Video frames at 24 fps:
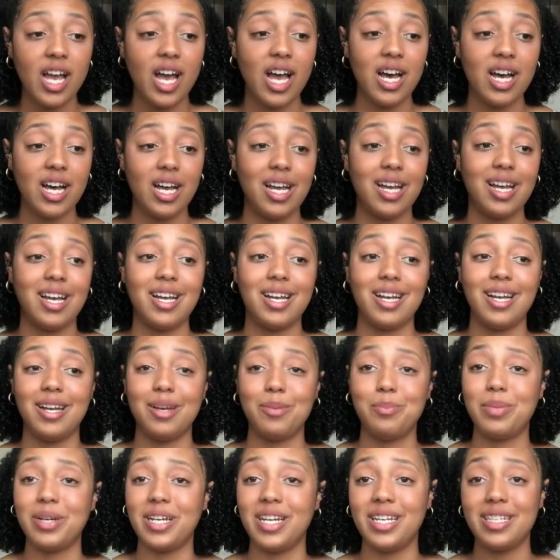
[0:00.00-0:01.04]

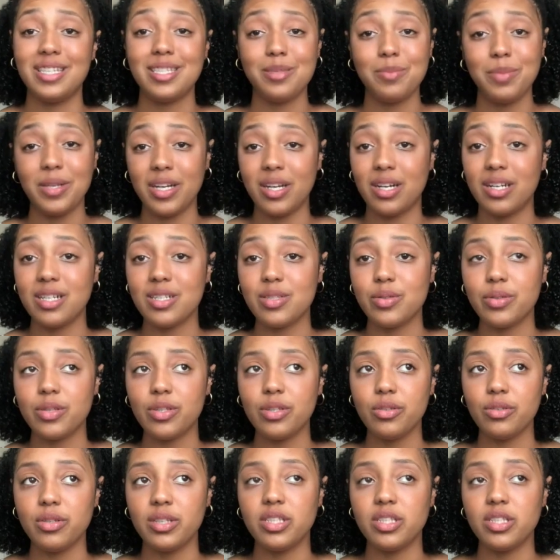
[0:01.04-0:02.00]
But to be honest with you,